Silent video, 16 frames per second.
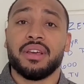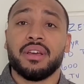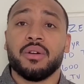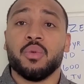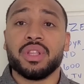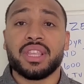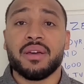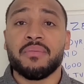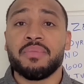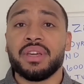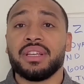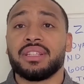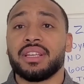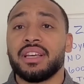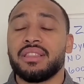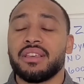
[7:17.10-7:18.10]
With that being
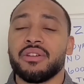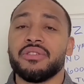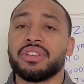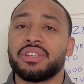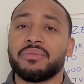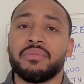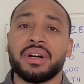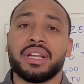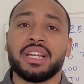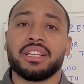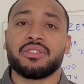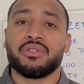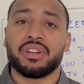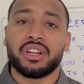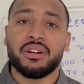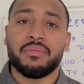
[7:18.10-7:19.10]
said, there is some money that's
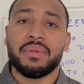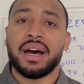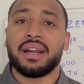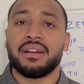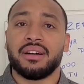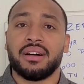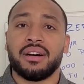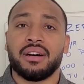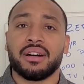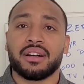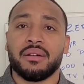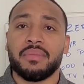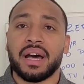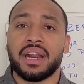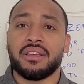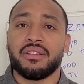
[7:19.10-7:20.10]
going to come out
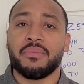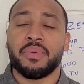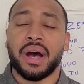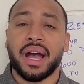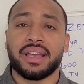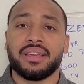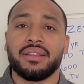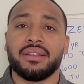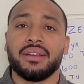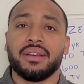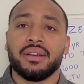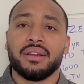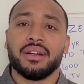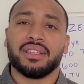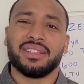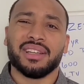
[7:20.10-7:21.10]
of your pocket.
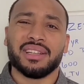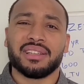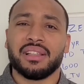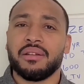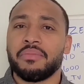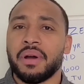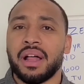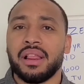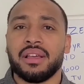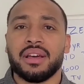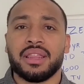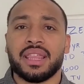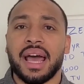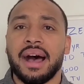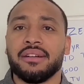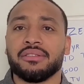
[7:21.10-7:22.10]
Essentially, probably
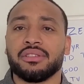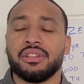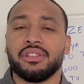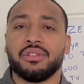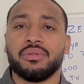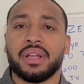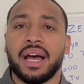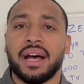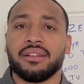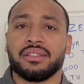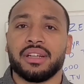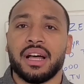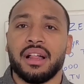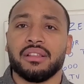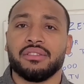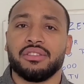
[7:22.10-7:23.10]
$1,000 or
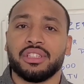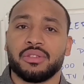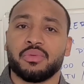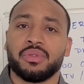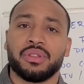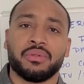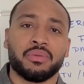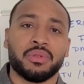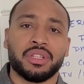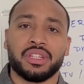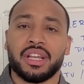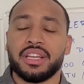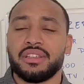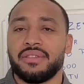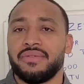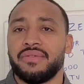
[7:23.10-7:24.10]
$2,000 just with the
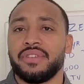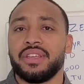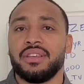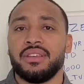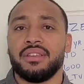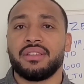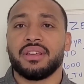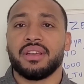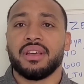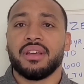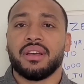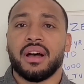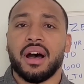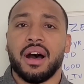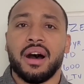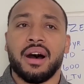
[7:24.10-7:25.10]
origination fees,
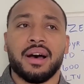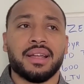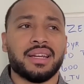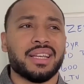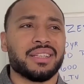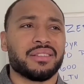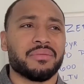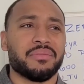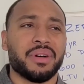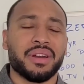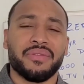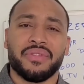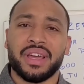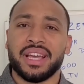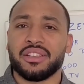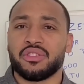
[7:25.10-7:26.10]
and then some money
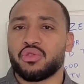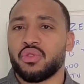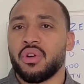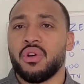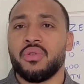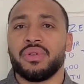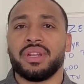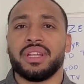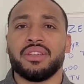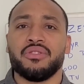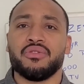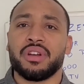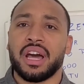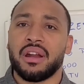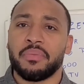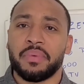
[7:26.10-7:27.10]
for escrow, and then
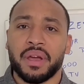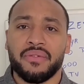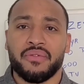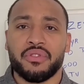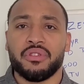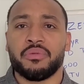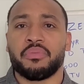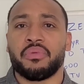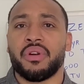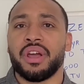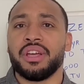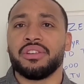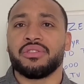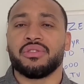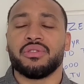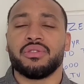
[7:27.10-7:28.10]
you got to pay for your
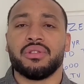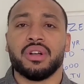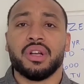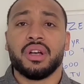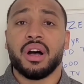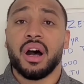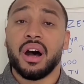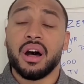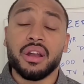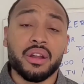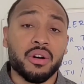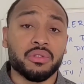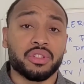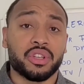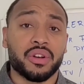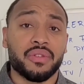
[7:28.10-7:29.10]
appraisal.
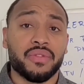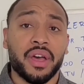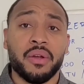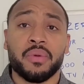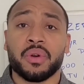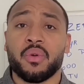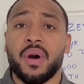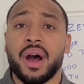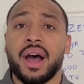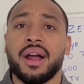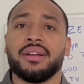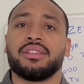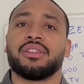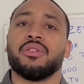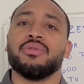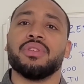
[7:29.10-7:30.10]
No survey required.
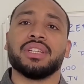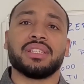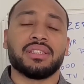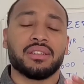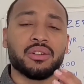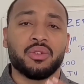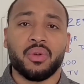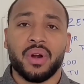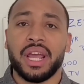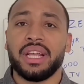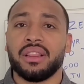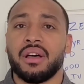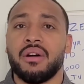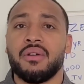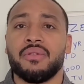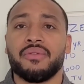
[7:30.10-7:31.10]
So this is a great
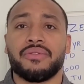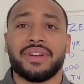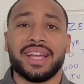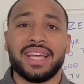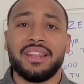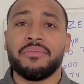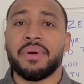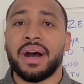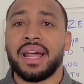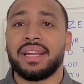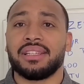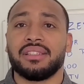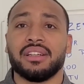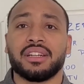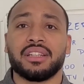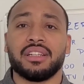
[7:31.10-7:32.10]
loan for anybody
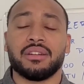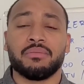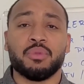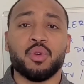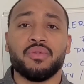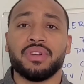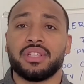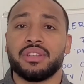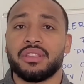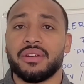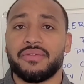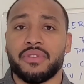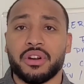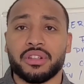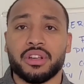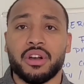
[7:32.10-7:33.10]
that's looking to move into their
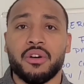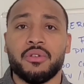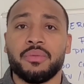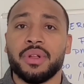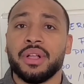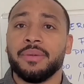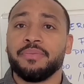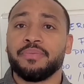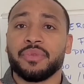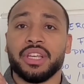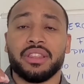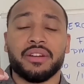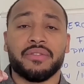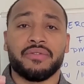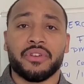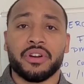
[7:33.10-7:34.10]
first home, get
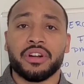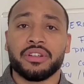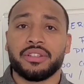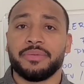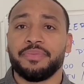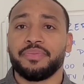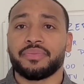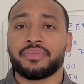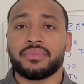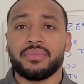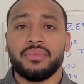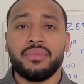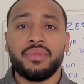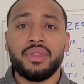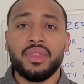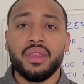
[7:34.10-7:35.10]
their first
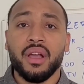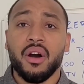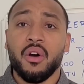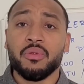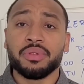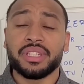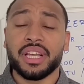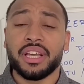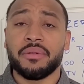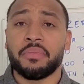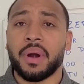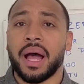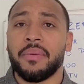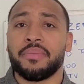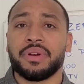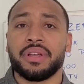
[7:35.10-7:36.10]
homestead
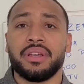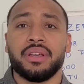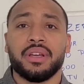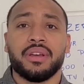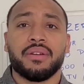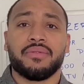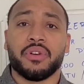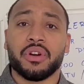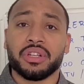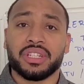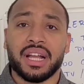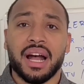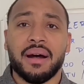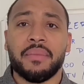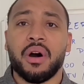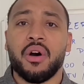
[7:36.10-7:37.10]
property, first
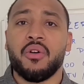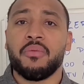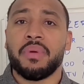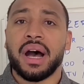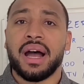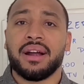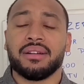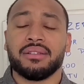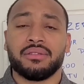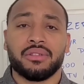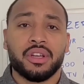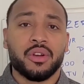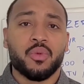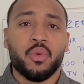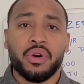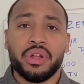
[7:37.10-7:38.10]
time home buyers
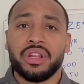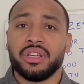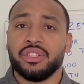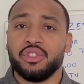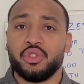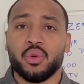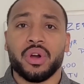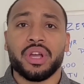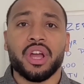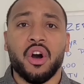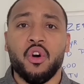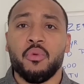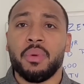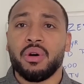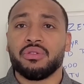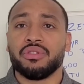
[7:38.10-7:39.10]
want to enjoy
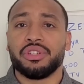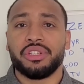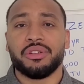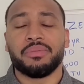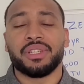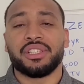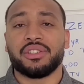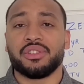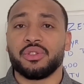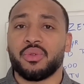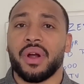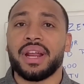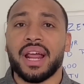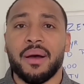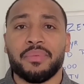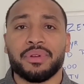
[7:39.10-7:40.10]
home ownership. This is a
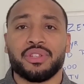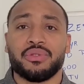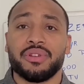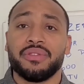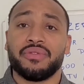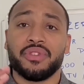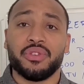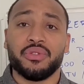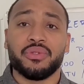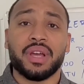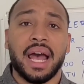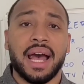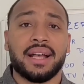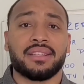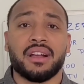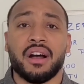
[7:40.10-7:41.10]
great opportunity for you
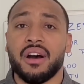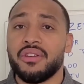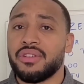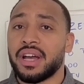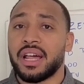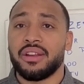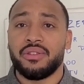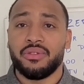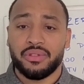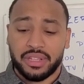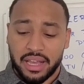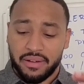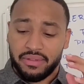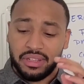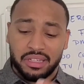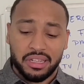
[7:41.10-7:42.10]
guys. All you got to do is
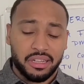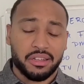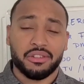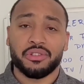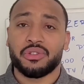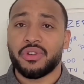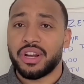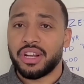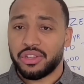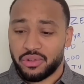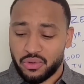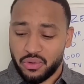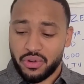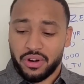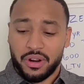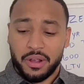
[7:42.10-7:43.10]
have a 600 credit
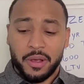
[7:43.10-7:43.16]
score.